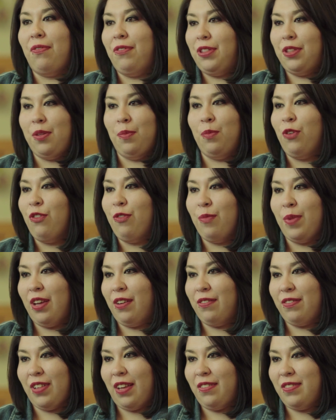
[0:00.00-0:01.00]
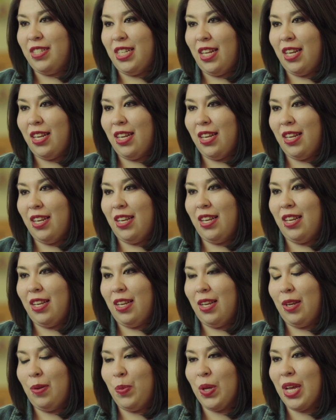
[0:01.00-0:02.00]
with the movement of Life Teen
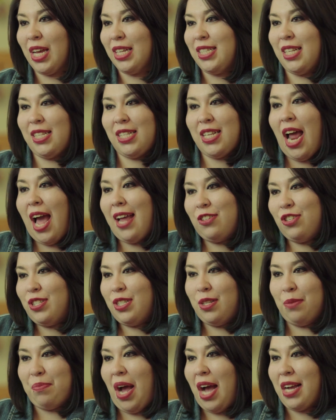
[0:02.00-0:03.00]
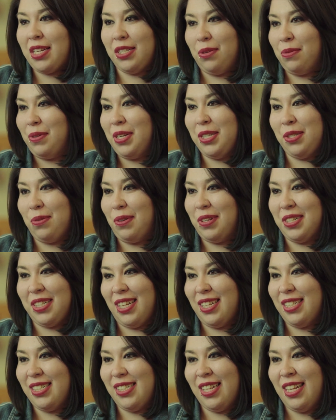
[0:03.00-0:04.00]
because it's not just a box of
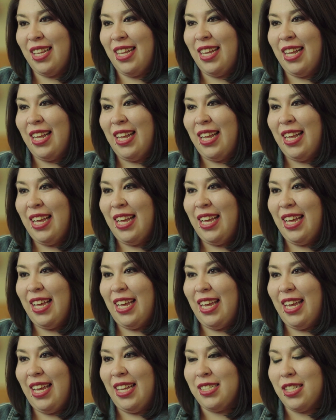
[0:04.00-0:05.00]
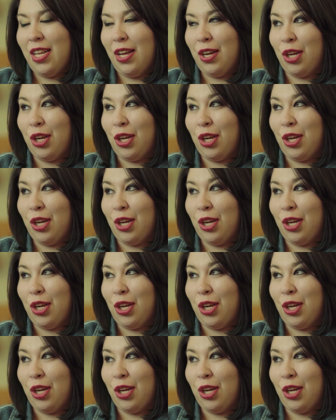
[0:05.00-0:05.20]
resources. It's a